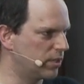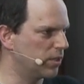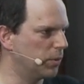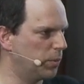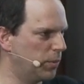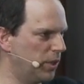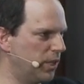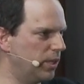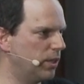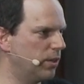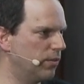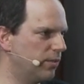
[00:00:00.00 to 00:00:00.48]
So
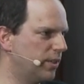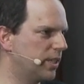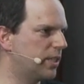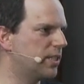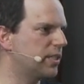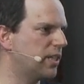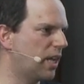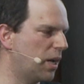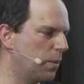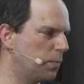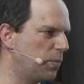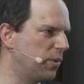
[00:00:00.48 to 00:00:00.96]
many of the
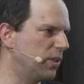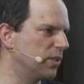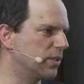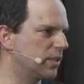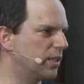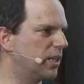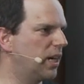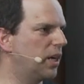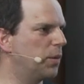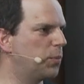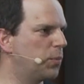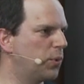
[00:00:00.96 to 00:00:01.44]

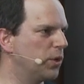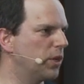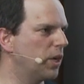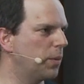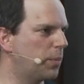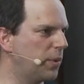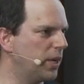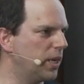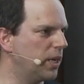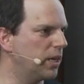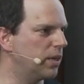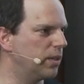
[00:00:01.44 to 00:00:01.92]
examples that I put
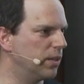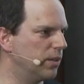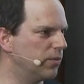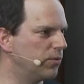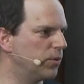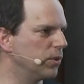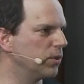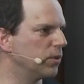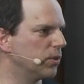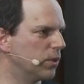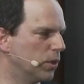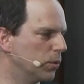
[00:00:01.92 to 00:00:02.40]
up here,
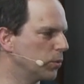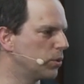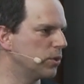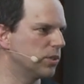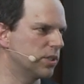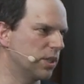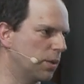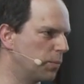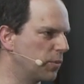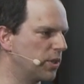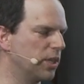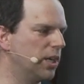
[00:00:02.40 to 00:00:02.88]
if you go
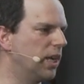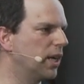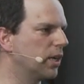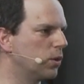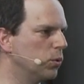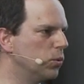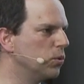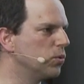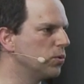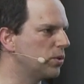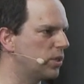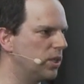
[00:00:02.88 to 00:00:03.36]
to something
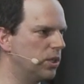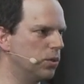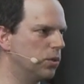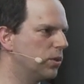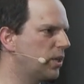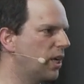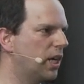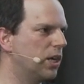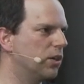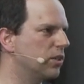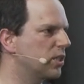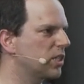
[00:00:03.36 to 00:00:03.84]
like Oozie,
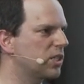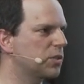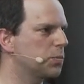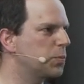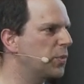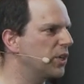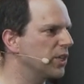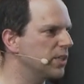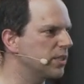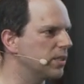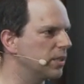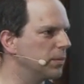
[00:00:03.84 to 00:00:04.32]
you cannot
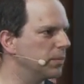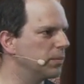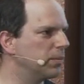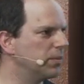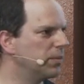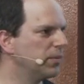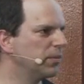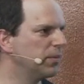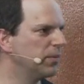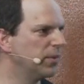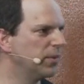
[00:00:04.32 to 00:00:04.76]
express them.